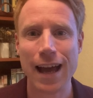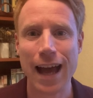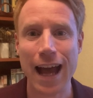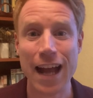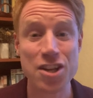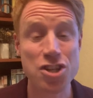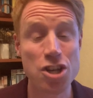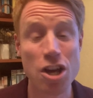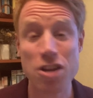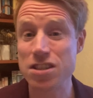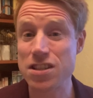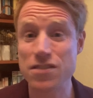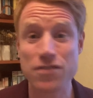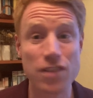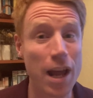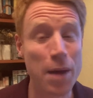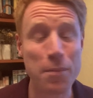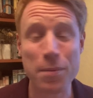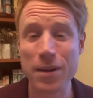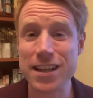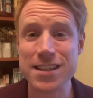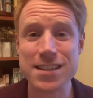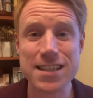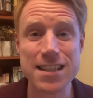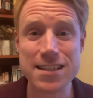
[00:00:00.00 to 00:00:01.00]
and Joseph's like,
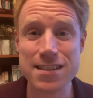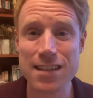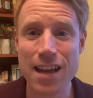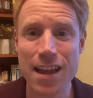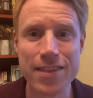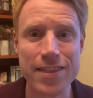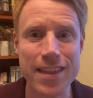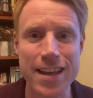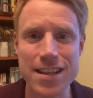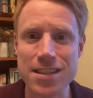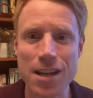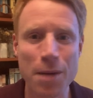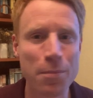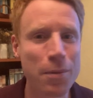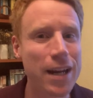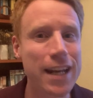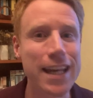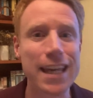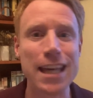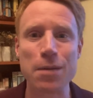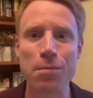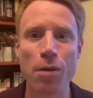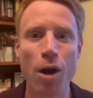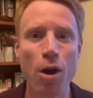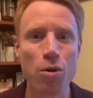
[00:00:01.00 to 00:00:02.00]
because he's done this, I'm going
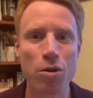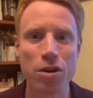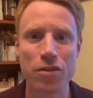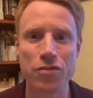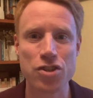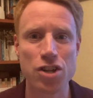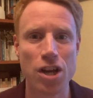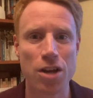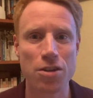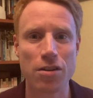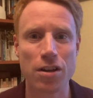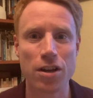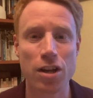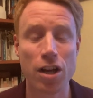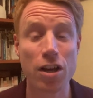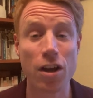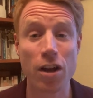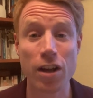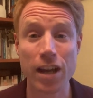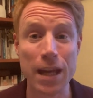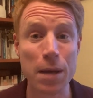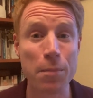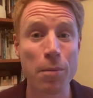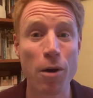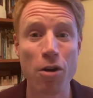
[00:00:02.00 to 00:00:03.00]
to keep hold of jo-
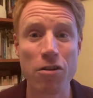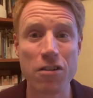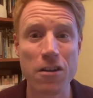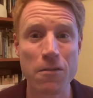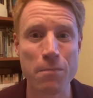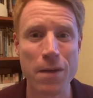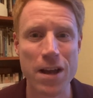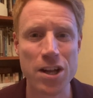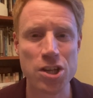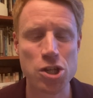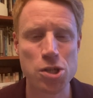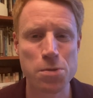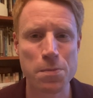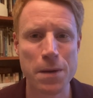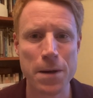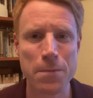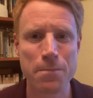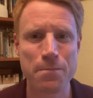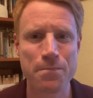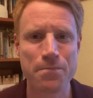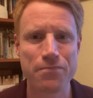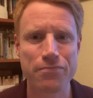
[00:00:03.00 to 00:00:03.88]
keep hold of Benjamin.